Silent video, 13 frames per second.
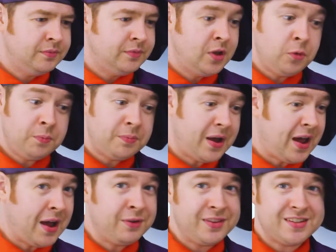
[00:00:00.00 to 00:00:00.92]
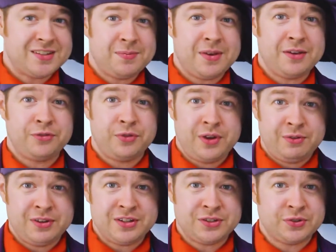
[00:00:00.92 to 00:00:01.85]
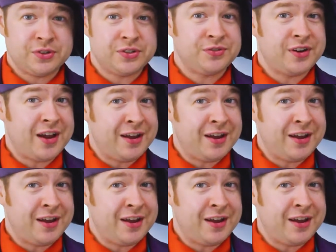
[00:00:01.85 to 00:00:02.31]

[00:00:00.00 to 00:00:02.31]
Nope, I want this to be a free resource for